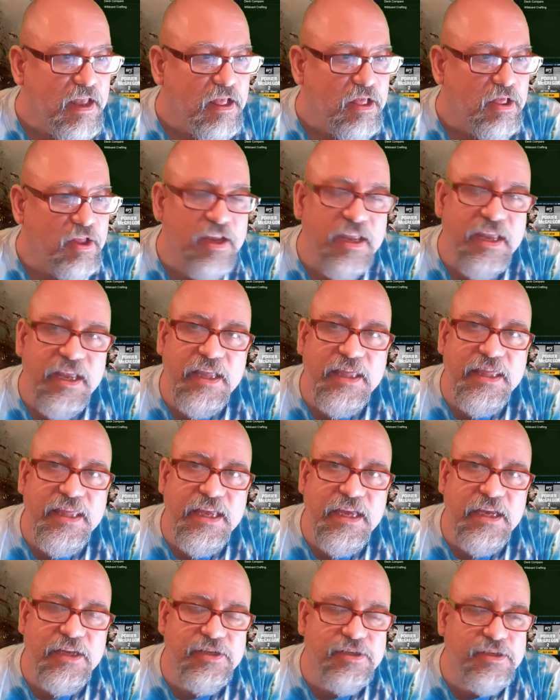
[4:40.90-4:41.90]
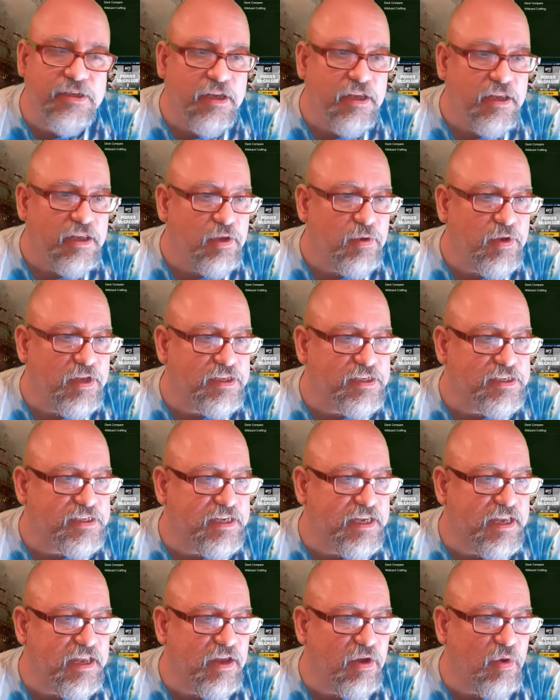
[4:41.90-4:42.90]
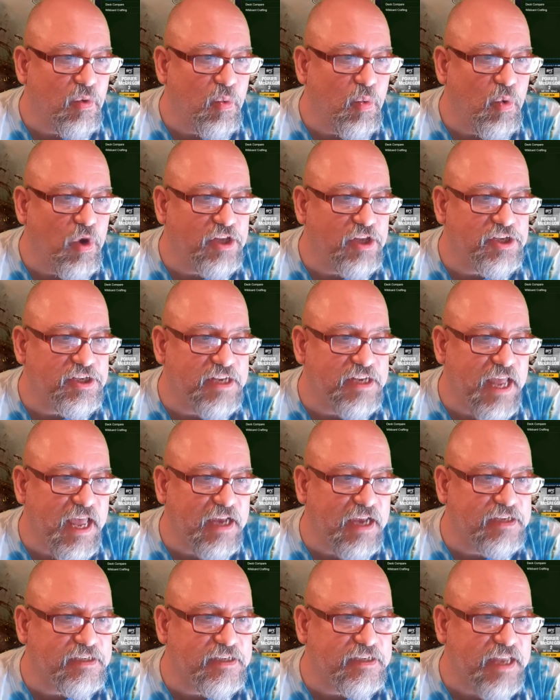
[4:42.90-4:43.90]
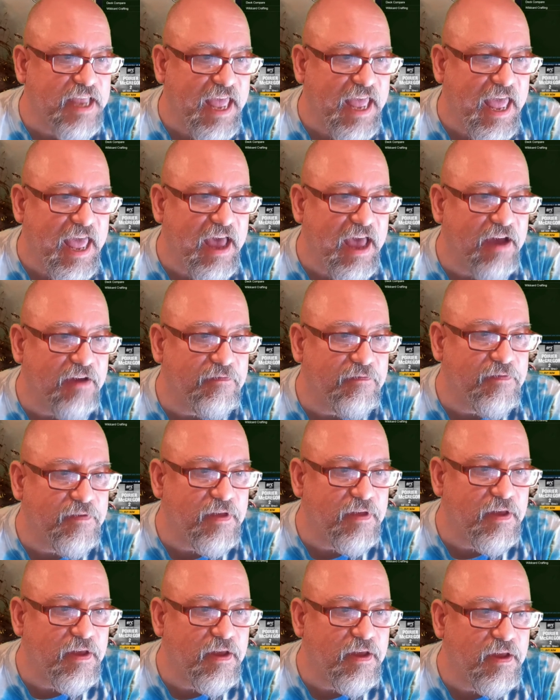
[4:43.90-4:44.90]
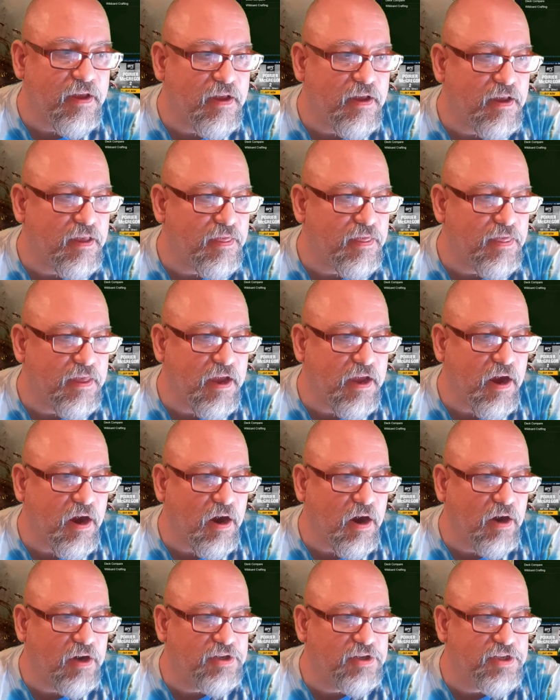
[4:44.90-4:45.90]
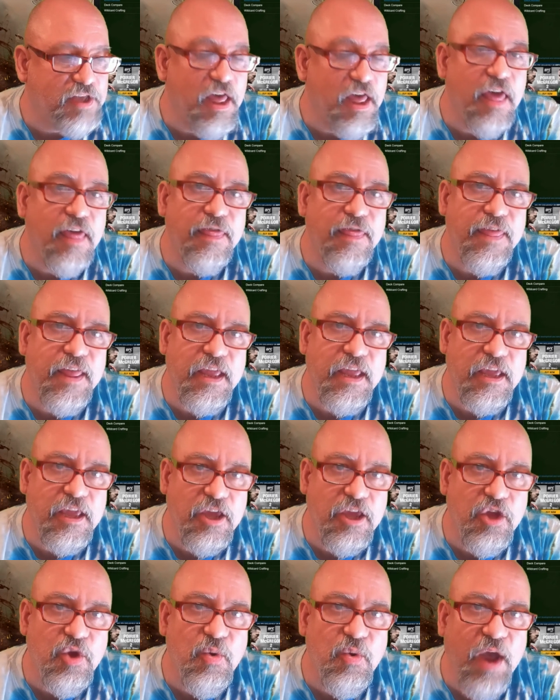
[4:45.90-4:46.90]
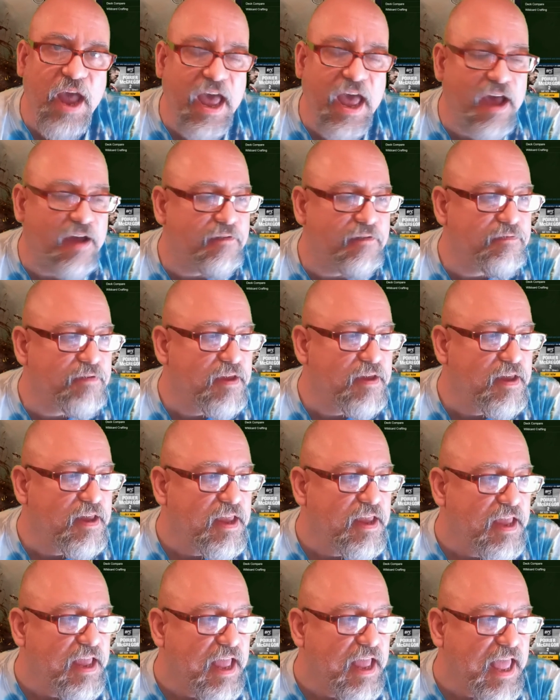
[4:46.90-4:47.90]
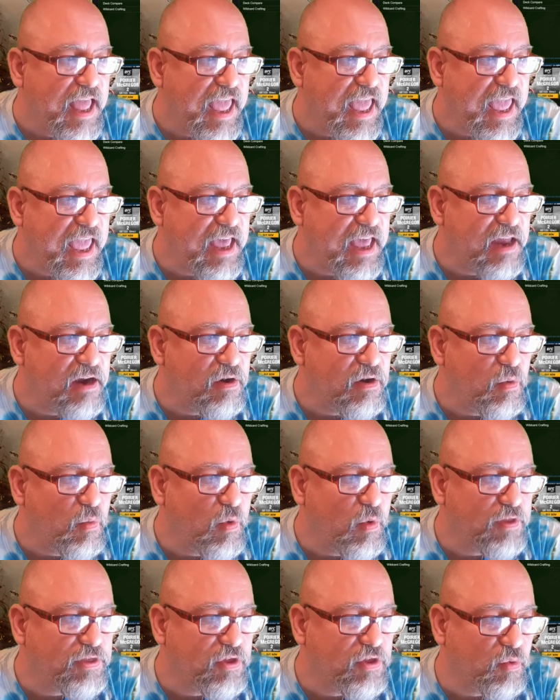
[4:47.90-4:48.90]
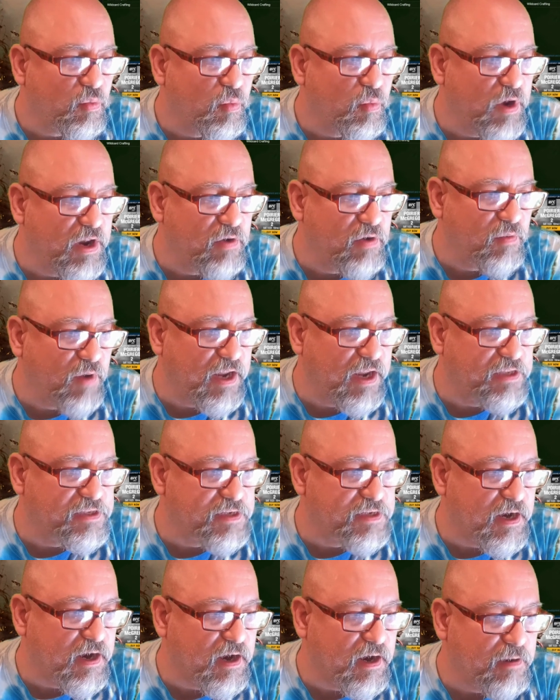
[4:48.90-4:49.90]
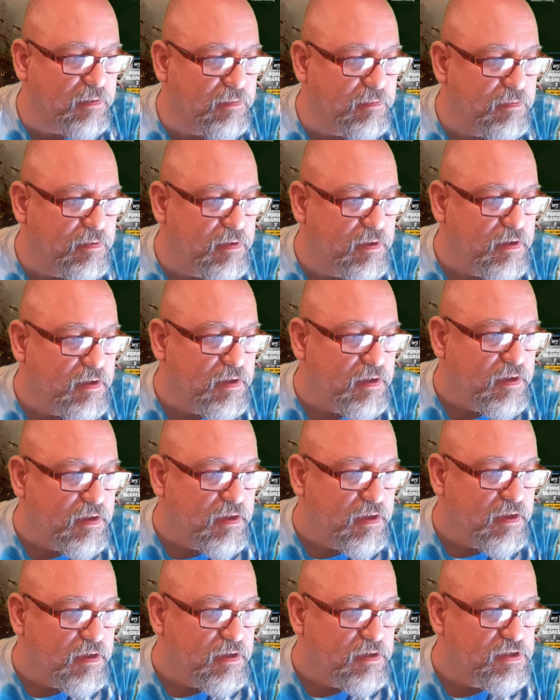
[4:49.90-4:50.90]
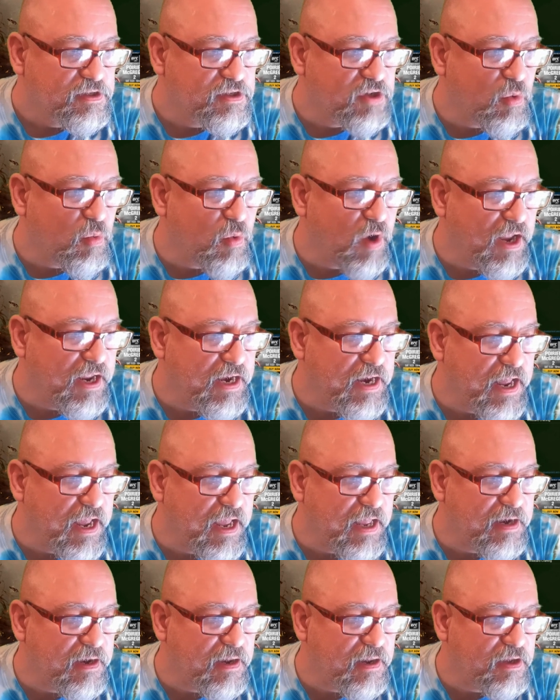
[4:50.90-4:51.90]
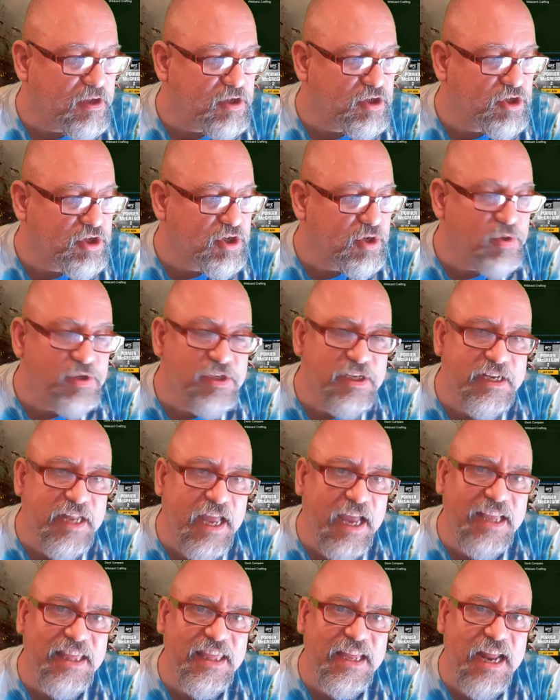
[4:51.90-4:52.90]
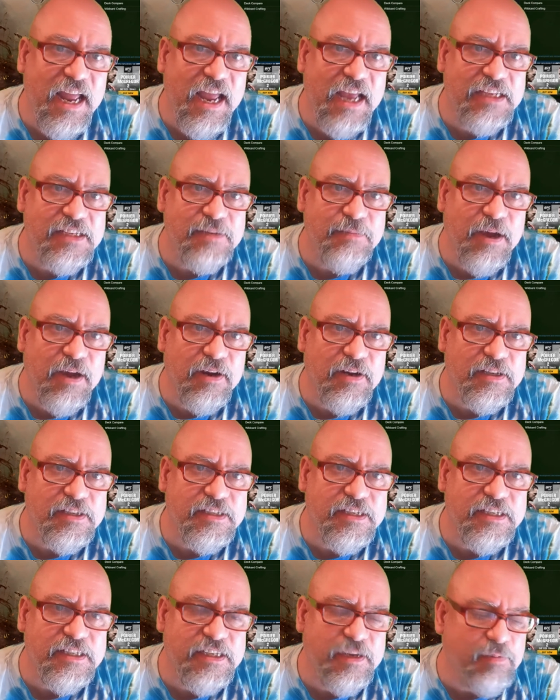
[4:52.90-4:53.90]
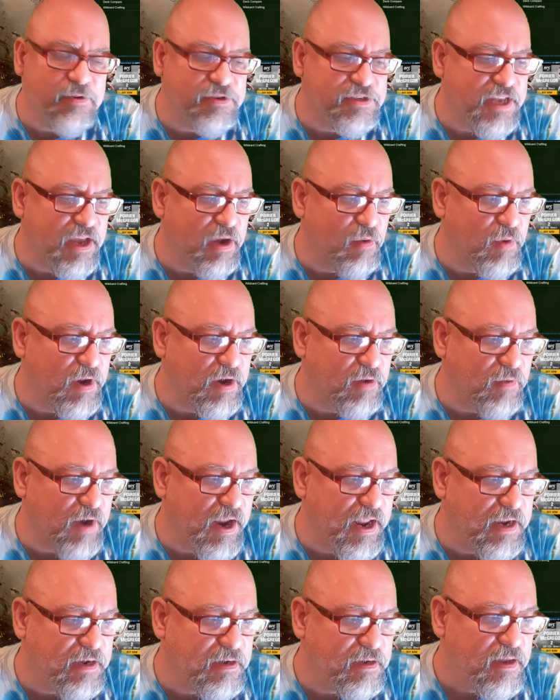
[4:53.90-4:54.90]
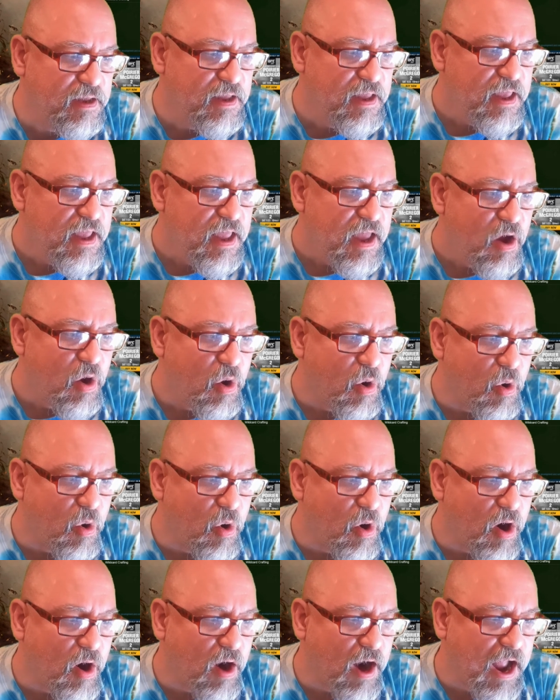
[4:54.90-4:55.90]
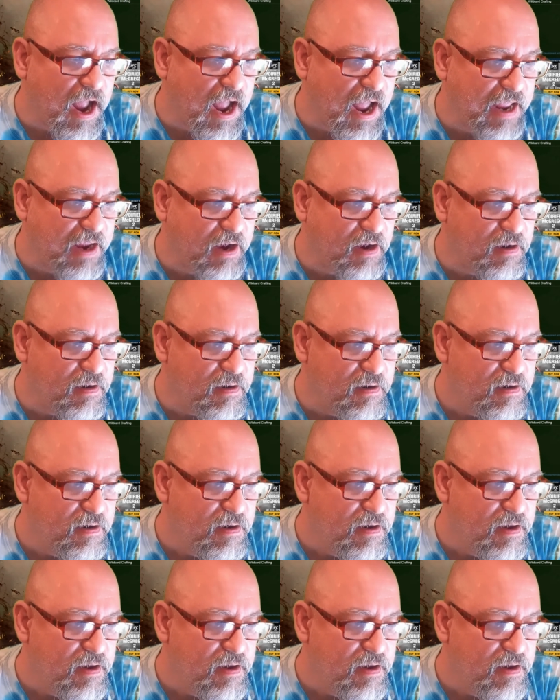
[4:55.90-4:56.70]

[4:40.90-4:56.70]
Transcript: Looking at this, you can see which decks have the cards that you have and what the win rates are. So why not choose a deck that has about a 60% win rate or higher